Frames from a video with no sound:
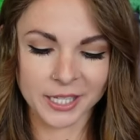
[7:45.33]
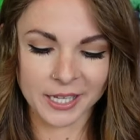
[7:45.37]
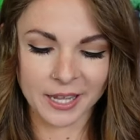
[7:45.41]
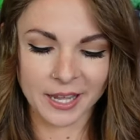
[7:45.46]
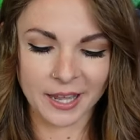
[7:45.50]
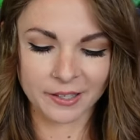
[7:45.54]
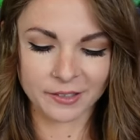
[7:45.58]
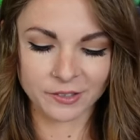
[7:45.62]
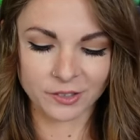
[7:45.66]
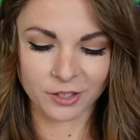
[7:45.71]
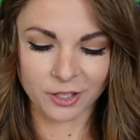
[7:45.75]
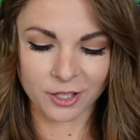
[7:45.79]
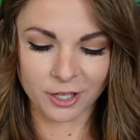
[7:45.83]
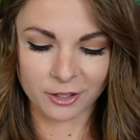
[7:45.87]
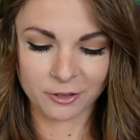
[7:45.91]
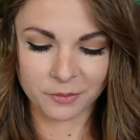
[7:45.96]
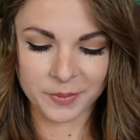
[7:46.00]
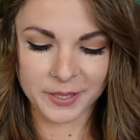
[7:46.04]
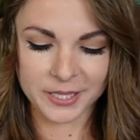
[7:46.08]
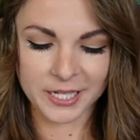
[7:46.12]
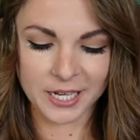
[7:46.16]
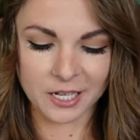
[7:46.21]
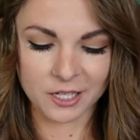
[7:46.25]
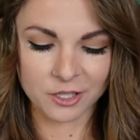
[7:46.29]
It has a lot of
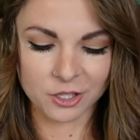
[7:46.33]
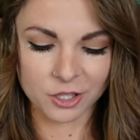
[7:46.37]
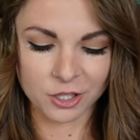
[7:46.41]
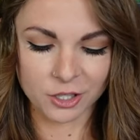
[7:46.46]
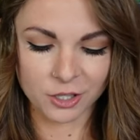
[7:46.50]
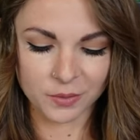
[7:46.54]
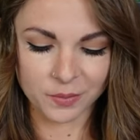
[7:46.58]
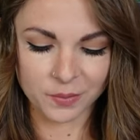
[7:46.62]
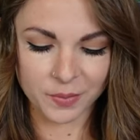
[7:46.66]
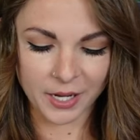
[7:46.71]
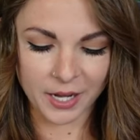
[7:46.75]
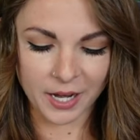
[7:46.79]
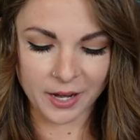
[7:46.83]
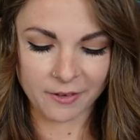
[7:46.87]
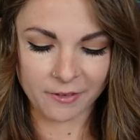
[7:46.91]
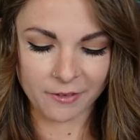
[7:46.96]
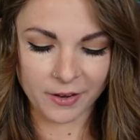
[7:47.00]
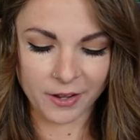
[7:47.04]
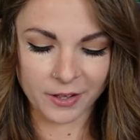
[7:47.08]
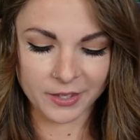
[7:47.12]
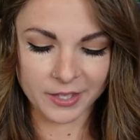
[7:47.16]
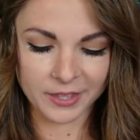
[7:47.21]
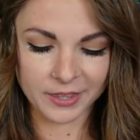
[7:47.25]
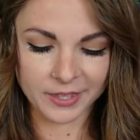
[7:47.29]
potential, but I
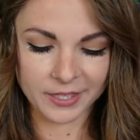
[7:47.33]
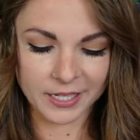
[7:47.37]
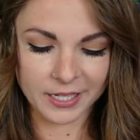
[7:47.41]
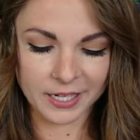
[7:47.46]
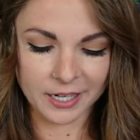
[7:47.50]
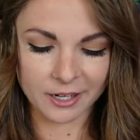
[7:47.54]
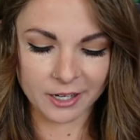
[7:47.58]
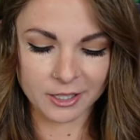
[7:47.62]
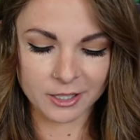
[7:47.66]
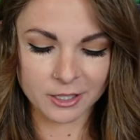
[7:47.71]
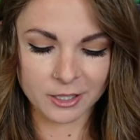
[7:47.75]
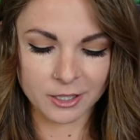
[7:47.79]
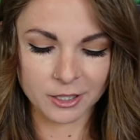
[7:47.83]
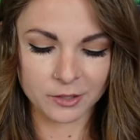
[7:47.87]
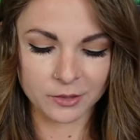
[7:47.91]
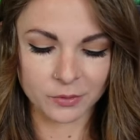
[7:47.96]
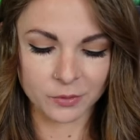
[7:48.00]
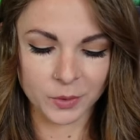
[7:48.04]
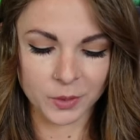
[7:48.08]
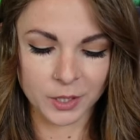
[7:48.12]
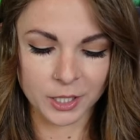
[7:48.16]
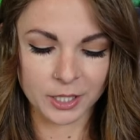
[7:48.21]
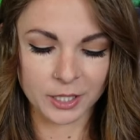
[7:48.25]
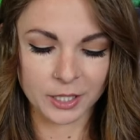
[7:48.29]
found that the characters
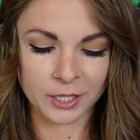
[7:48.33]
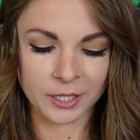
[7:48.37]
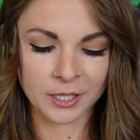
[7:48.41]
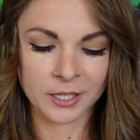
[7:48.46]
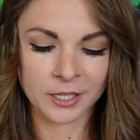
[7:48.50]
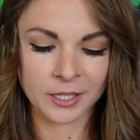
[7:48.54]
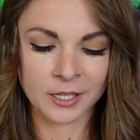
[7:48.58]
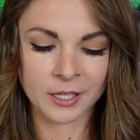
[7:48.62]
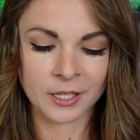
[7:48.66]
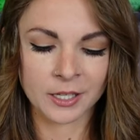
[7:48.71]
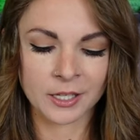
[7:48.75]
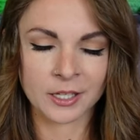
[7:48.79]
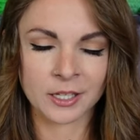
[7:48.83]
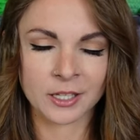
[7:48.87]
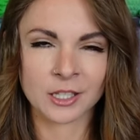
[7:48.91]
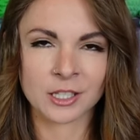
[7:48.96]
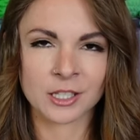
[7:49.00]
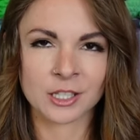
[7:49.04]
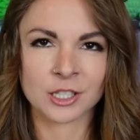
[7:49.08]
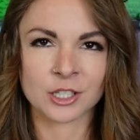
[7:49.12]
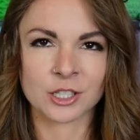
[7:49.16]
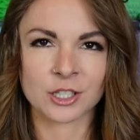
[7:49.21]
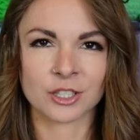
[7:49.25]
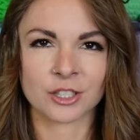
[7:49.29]
were
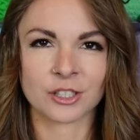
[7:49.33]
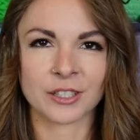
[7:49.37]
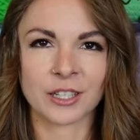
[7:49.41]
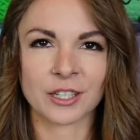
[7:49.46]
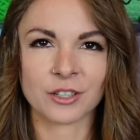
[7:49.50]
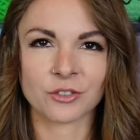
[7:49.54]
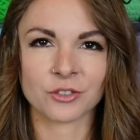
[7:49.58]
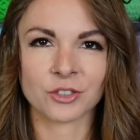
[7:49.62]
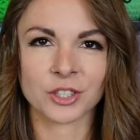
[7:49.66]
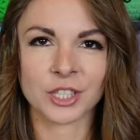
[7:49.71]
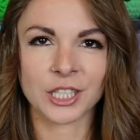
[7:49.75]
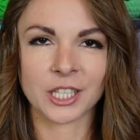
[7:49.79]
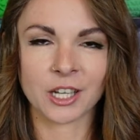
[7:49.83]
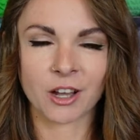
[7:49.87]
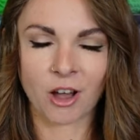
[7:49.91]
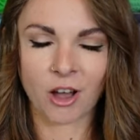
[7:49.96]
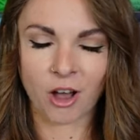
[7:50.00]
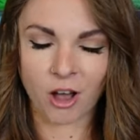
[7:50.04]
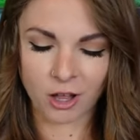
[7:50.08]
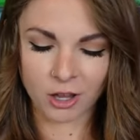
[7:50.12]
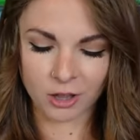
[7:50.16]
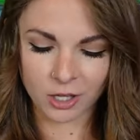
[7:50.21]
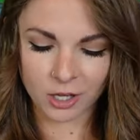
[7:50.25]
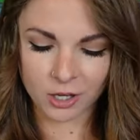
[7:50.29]
just like really
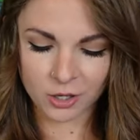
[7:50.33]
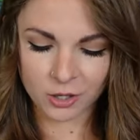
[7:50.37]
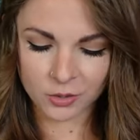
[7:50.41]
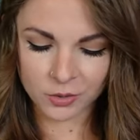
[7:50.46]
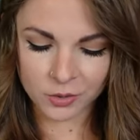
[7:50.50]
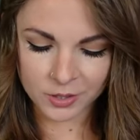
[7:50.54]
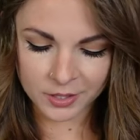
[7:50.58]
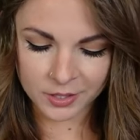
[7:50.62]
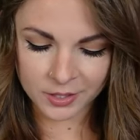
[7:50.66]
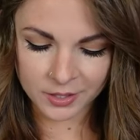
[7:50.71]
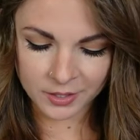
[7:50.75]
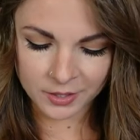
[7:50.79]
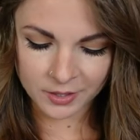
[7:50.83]
hollow